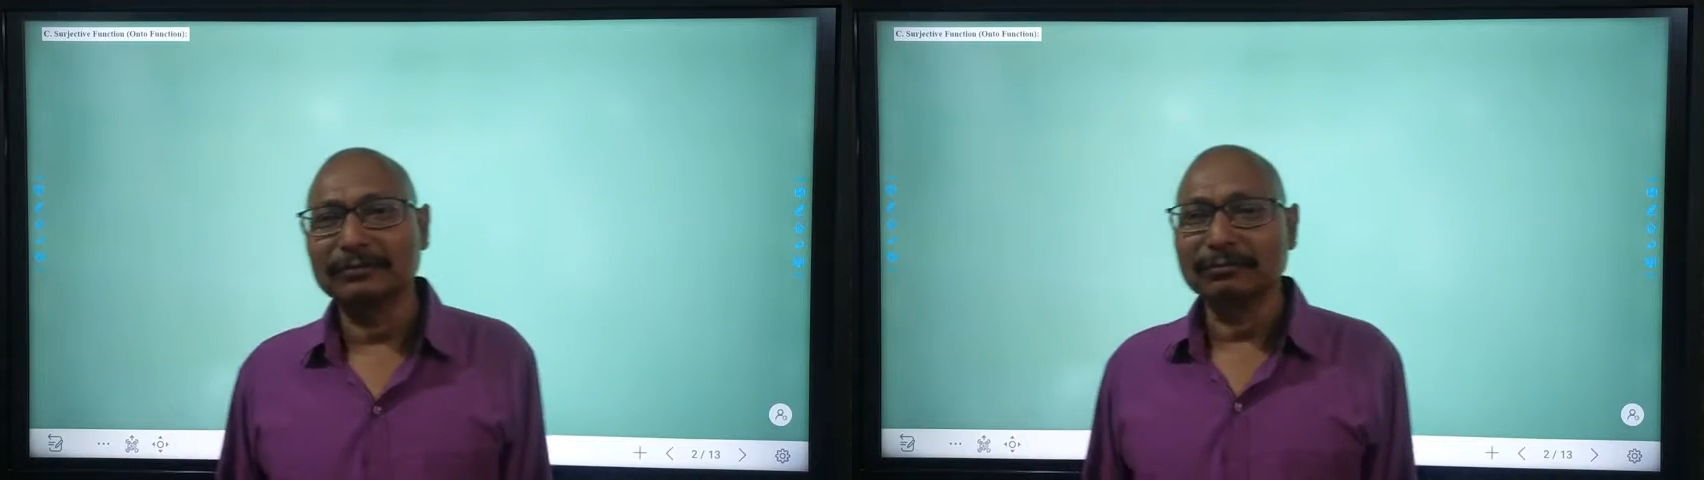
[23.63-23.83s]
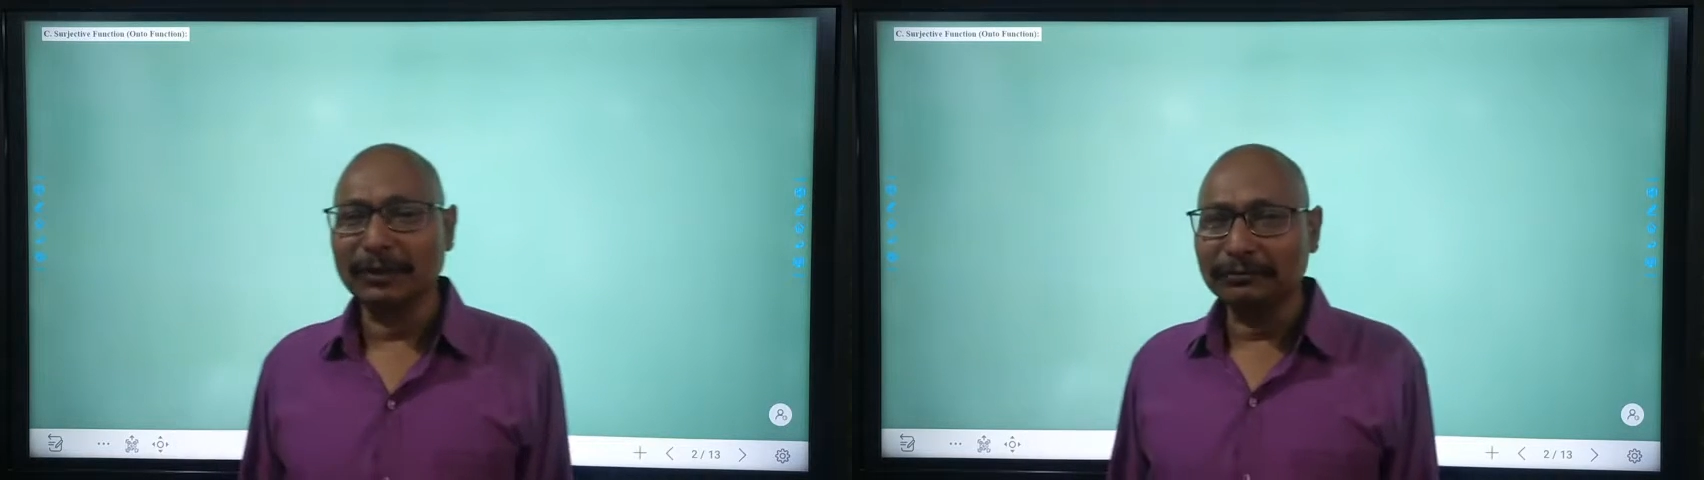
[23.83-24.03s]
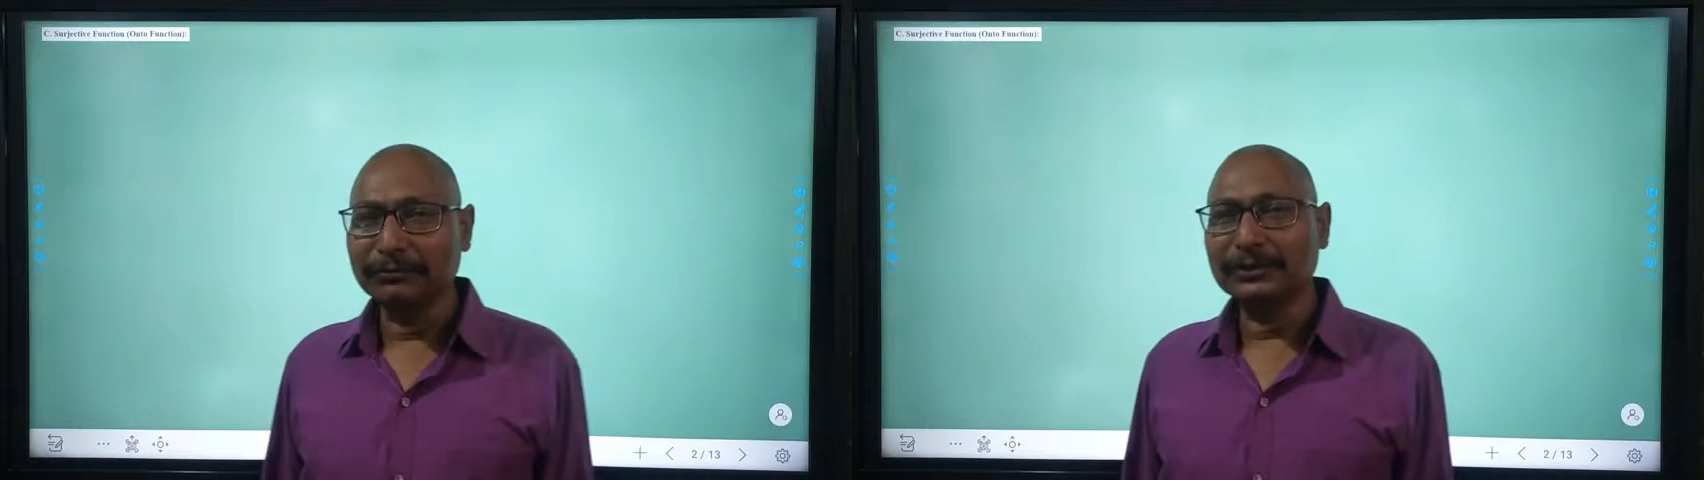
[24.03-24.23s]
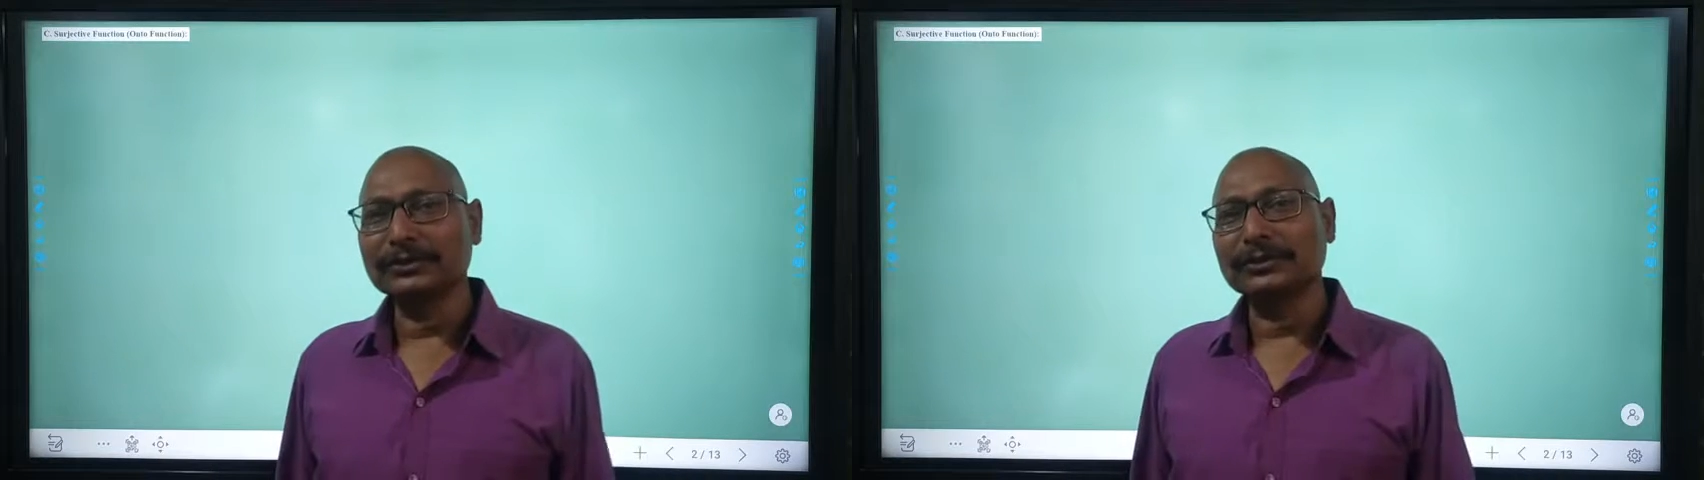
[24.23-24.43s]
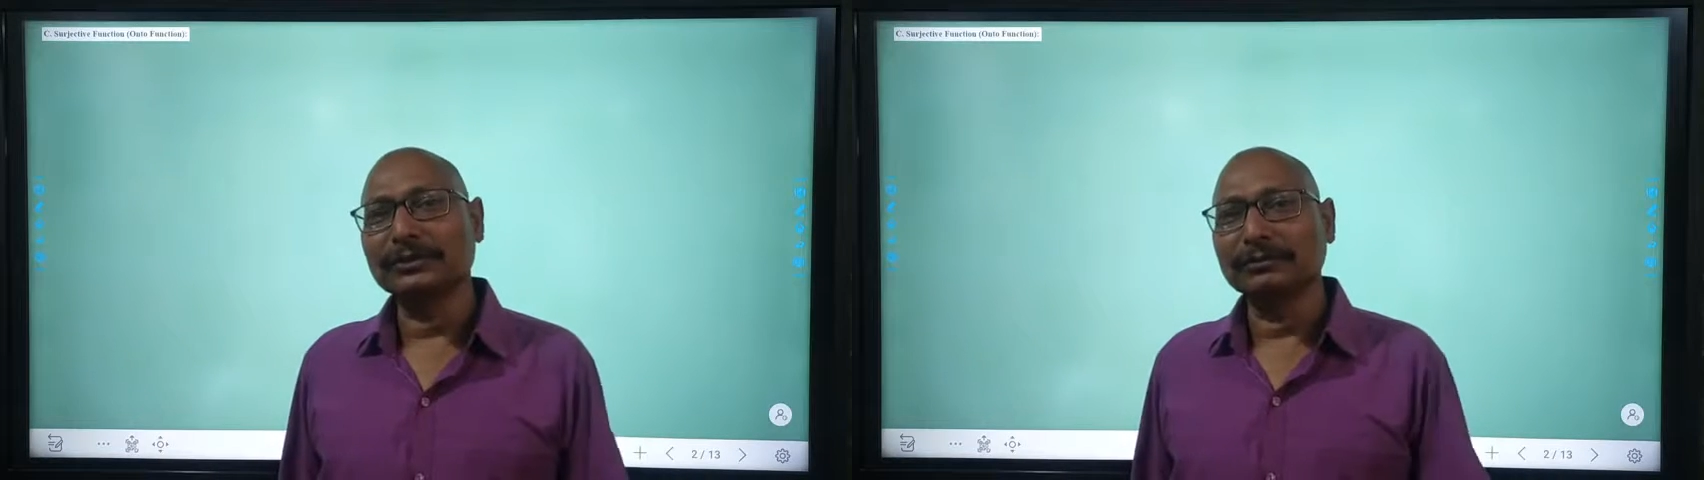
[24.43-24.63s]
by which
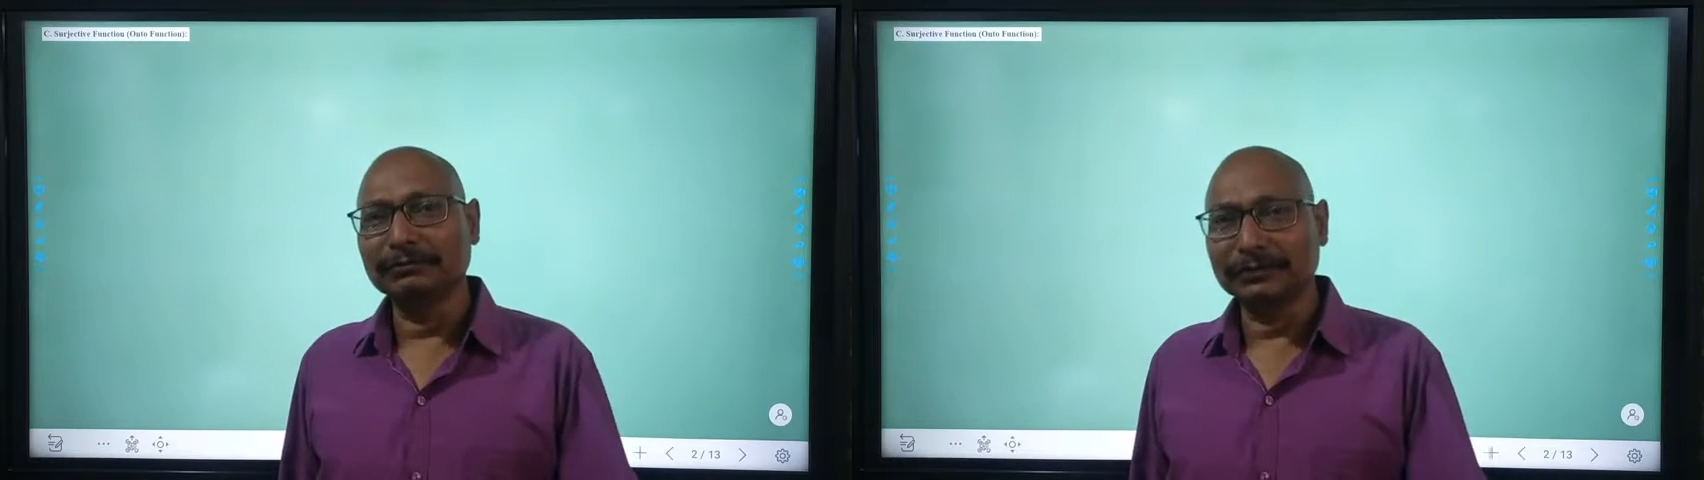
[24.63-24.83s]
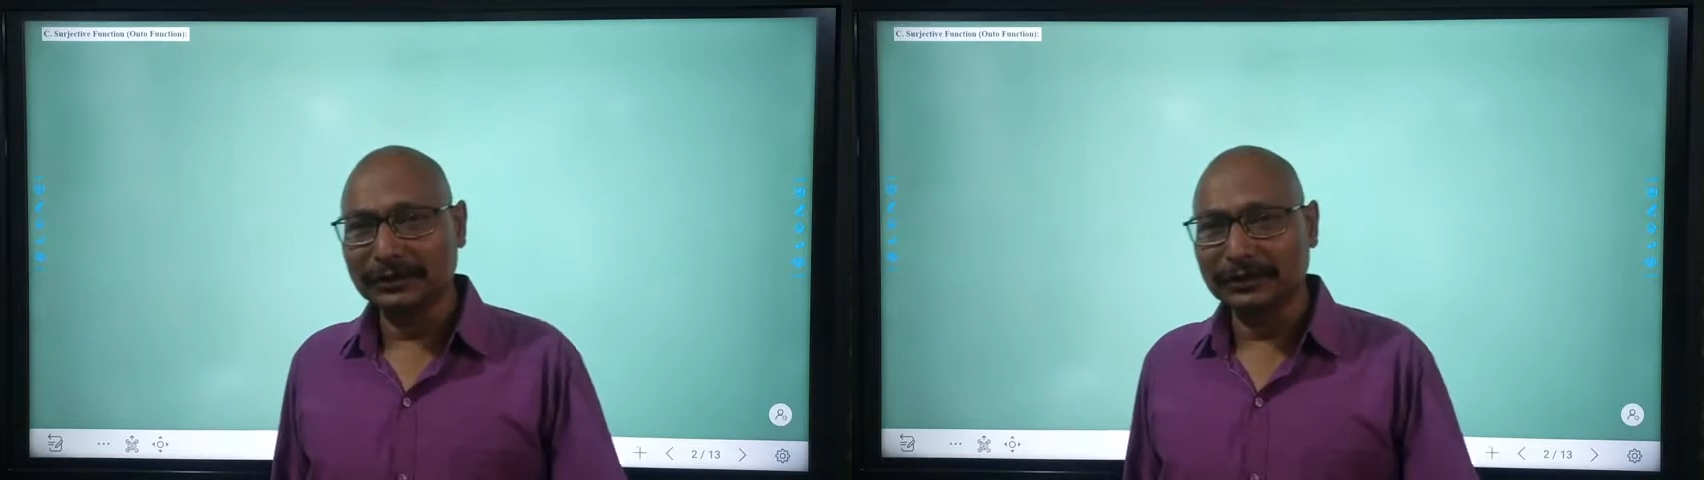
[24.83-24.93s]
we